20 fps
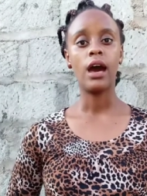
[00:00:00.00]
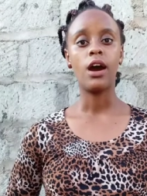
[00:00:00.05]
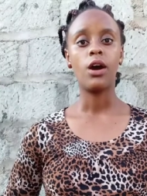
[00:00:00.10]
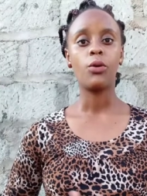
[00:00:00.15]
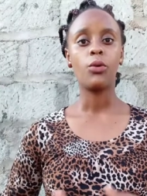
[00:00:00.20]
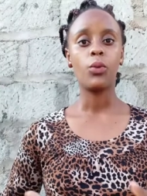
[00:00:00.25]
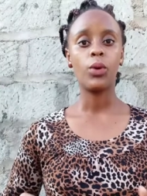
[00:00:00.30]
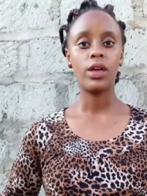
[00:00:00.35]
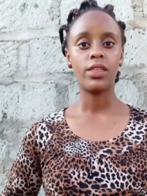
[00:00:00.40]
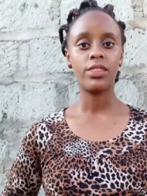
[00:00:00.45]

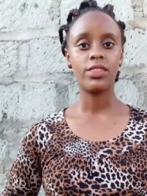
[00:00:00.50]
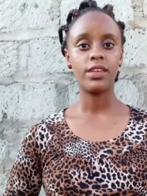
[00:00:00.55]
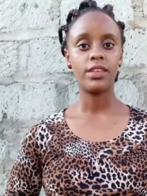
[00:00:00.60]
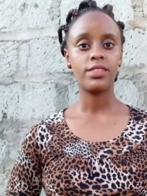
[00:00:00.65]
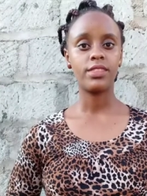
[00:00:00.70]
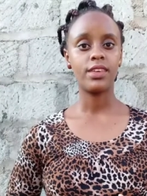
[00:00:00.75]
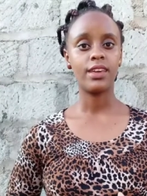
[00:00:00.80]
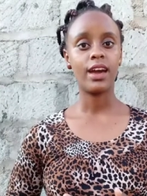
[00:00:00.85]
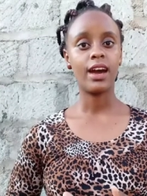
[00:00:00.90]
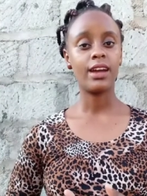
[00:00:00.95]
whether
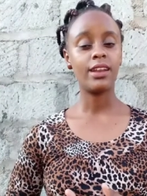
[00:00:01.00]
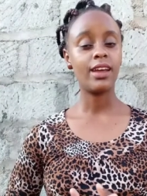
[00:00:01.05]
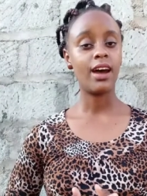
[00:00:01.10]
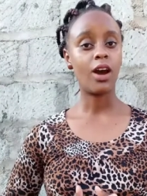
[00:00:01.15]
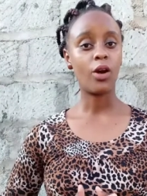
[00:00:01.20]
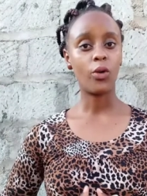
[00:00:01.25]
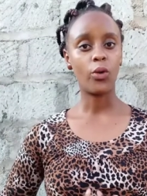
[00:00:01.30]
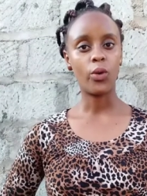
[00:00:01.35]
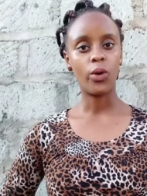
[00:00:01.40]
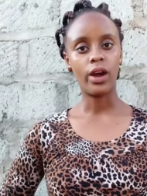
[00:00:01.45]
they had
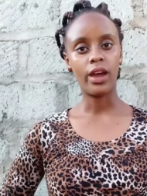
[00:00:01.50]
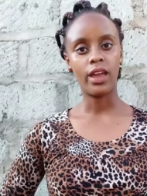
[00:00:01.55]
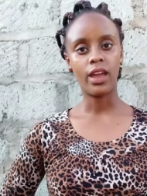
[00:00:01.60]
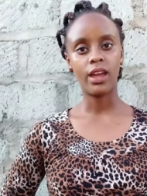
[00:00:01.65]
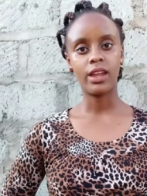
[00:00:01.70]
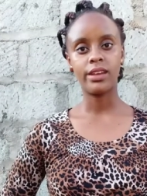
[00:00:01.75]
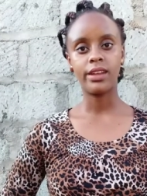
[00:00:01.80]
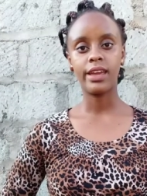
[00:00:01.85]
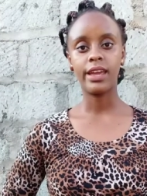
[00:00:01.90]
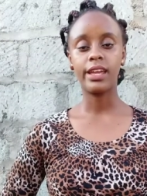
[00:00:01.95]
acquired
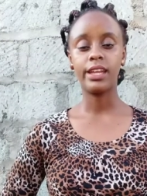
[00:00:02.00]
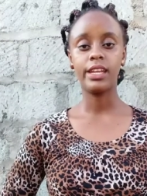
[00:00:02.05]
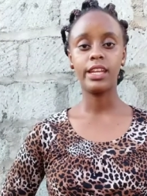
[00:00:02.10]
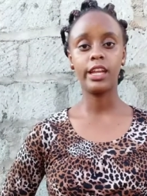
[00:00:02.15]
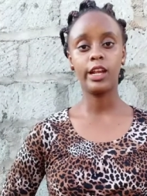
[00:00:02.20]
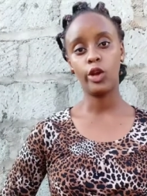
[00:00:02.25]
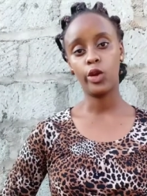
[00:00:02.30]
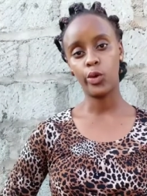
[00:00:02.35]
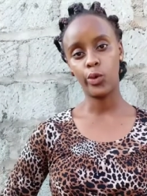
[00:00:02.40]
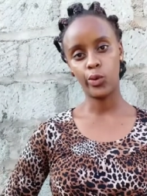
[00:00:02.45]
any
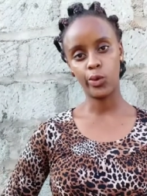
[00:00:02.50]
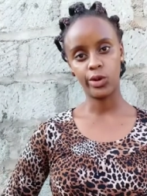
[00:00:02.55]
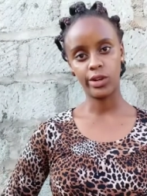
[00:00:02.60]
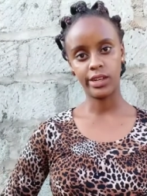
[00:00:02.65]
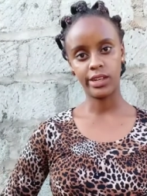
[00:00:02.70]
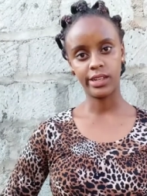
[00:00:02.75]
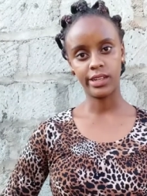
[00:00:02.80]
loan.